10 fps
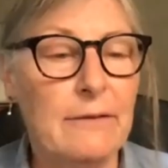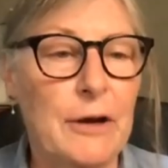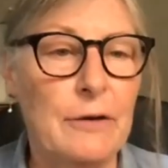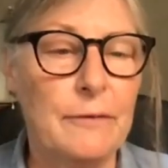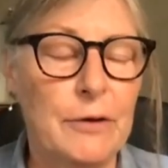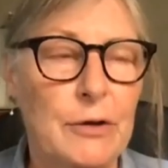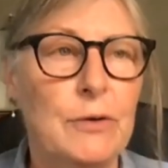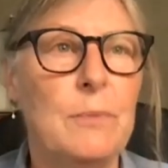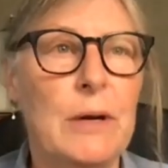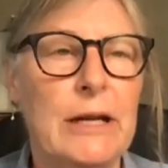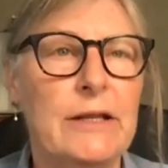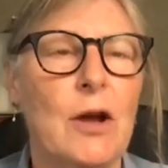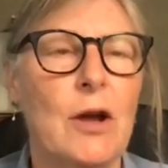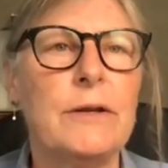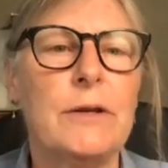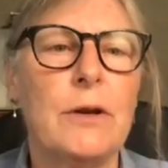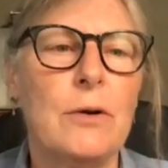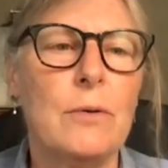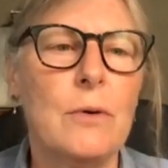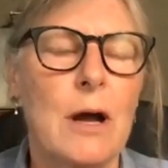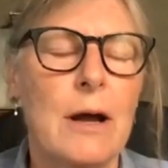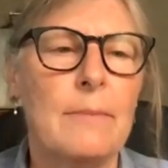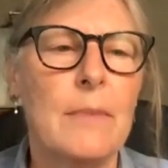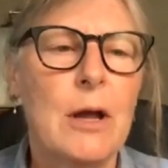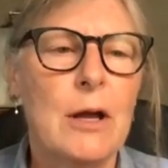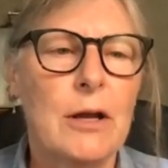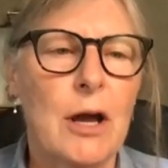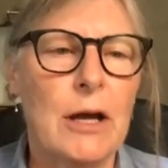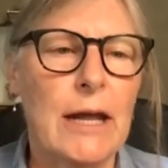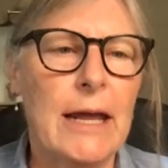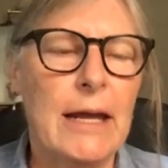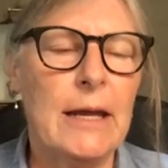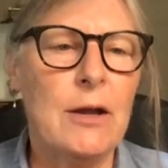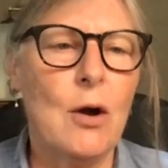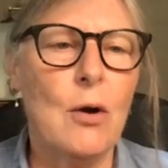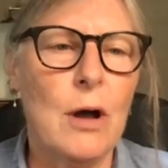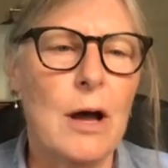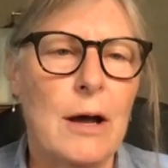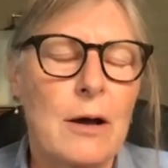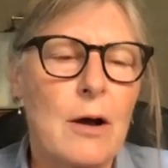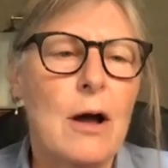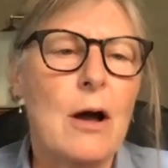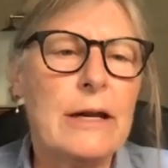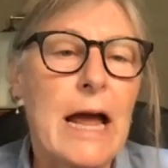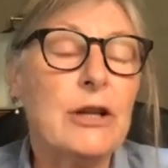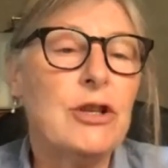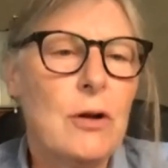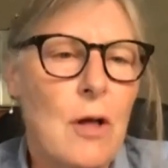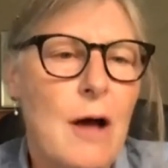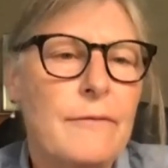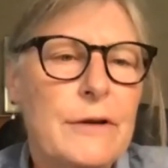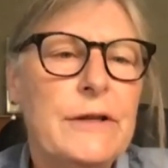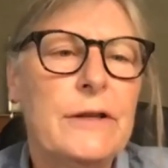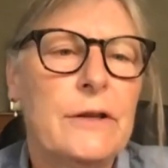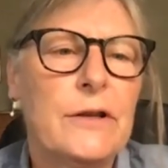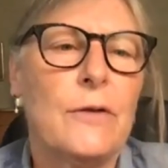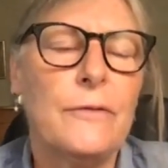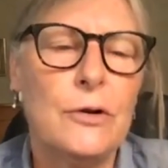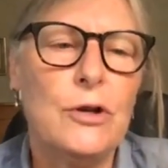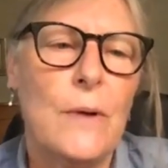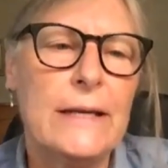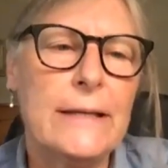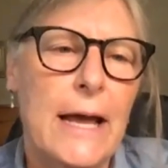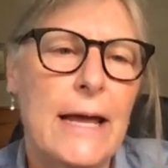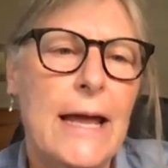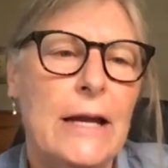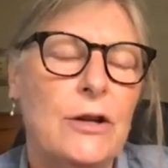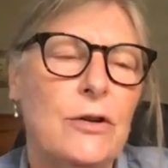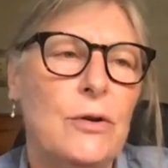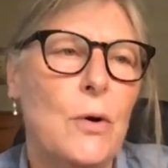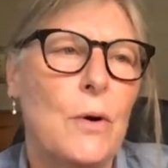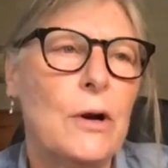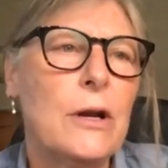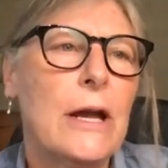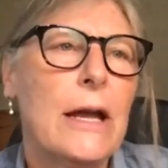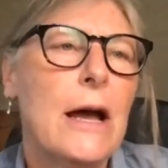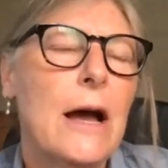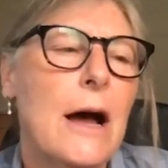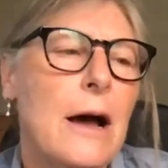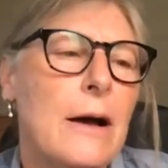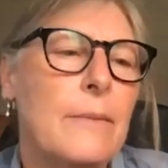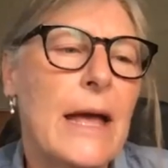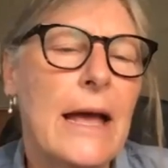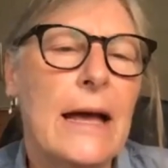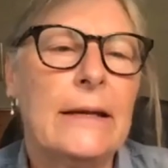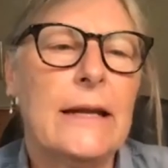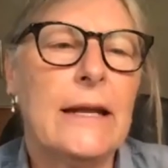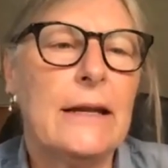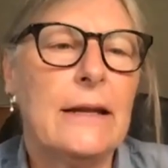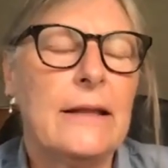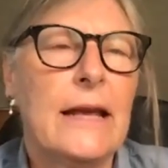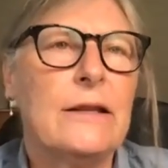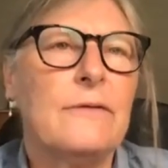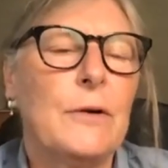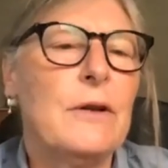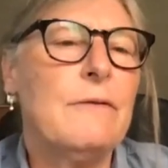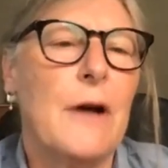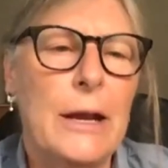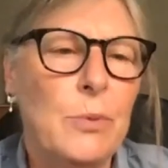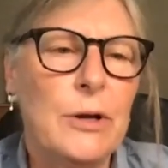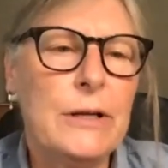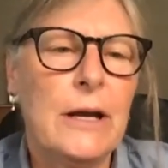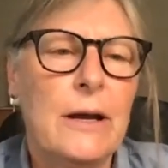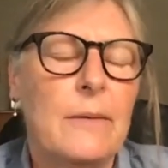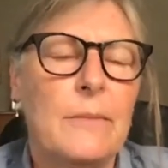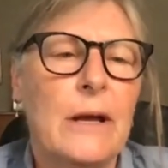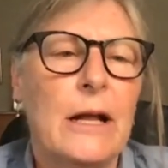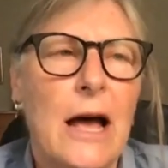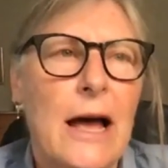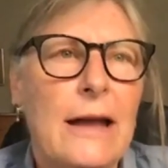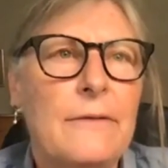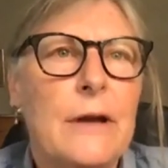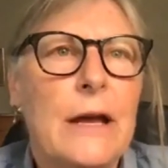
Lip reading: fair food, but it's also got a national office, Slow Food USA, out of New York, and that's very vibrant, alive.